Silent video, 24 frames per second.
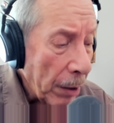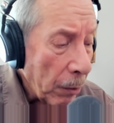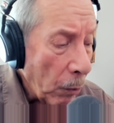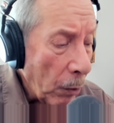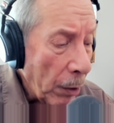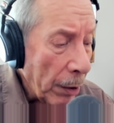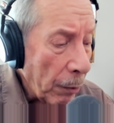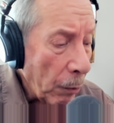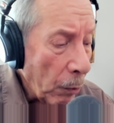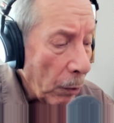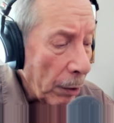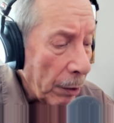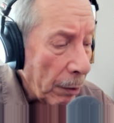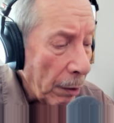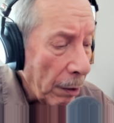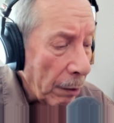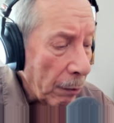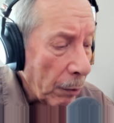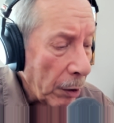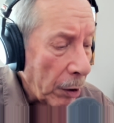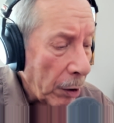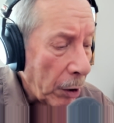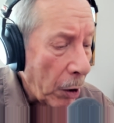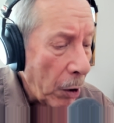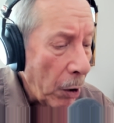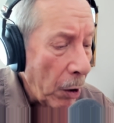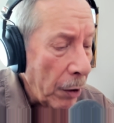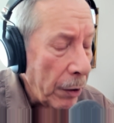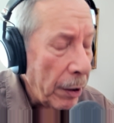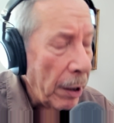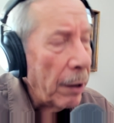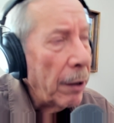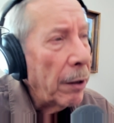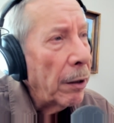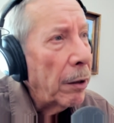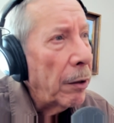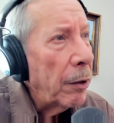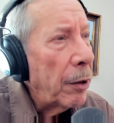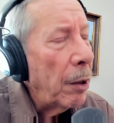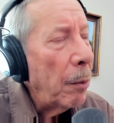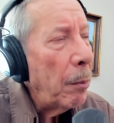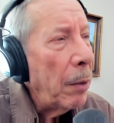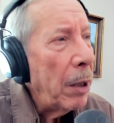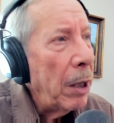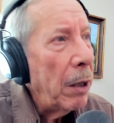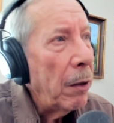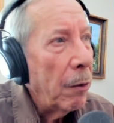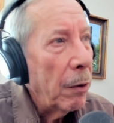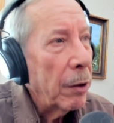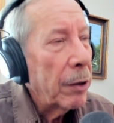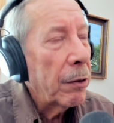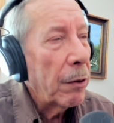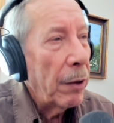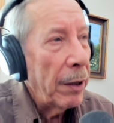what occurred then to me was